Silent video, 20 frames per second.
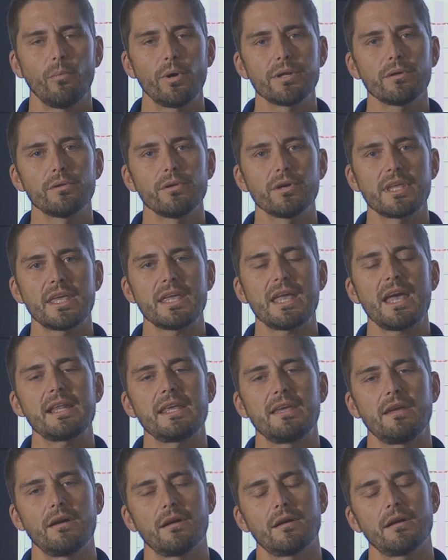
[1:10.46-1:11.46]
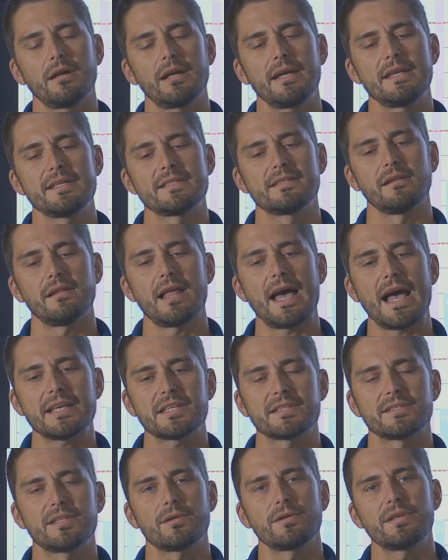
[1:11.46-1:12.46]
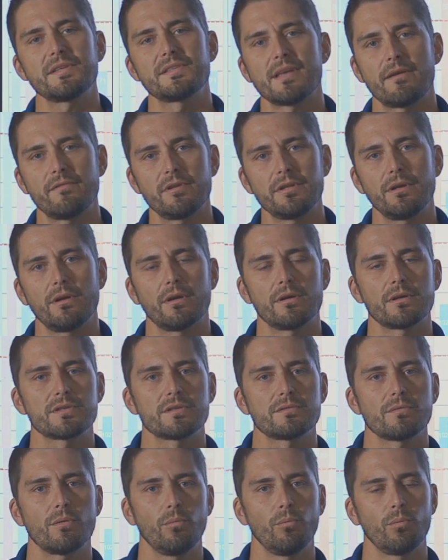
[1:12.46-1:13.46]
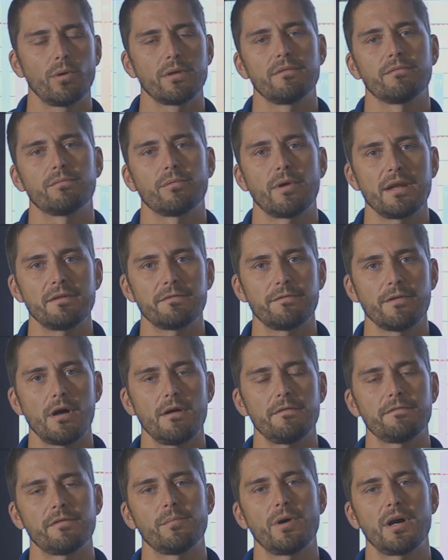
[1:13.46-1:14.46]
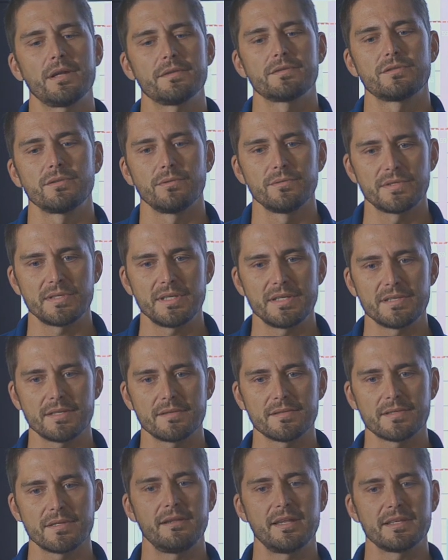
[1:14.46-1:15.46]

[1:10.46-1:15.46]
What you're looking at here is the last 37 years worth of rainfall for monsoon seasons.